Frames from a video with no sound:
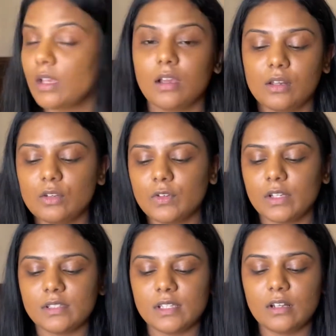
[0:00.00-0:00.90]
Now for
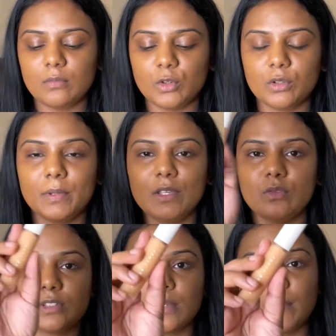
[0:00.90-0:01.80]
concealer, I'm going to be
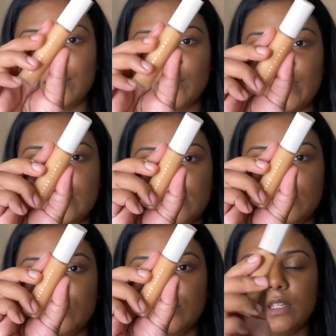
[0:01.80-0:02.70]
using my Fenty
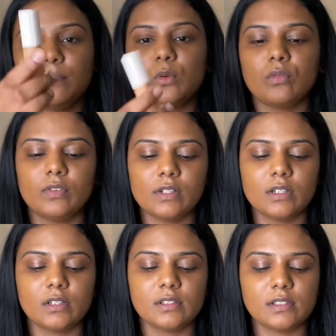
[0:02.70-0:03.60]
Beauty Profiltr
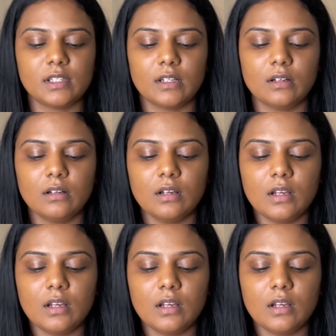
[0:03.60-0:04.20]
concealer.